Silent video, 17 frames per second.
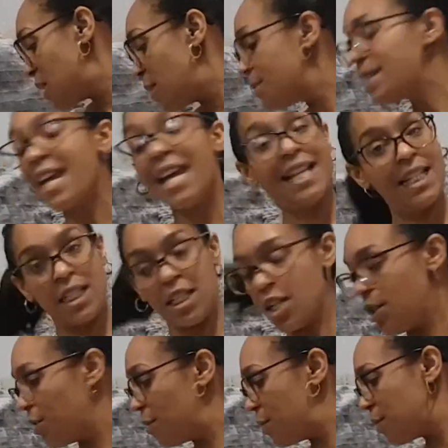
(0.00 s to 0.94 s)
I'm telling
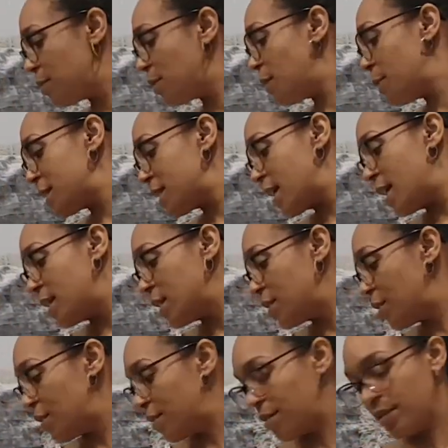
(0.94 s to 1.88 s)
you. What am I telling
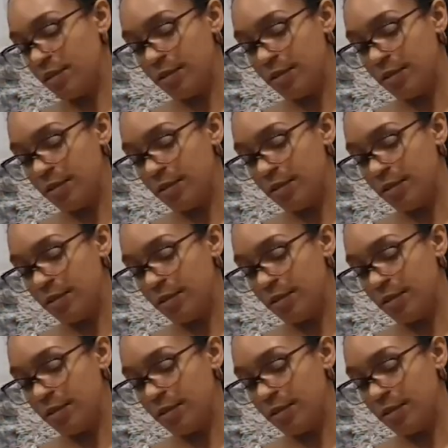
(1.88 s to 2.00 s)
you?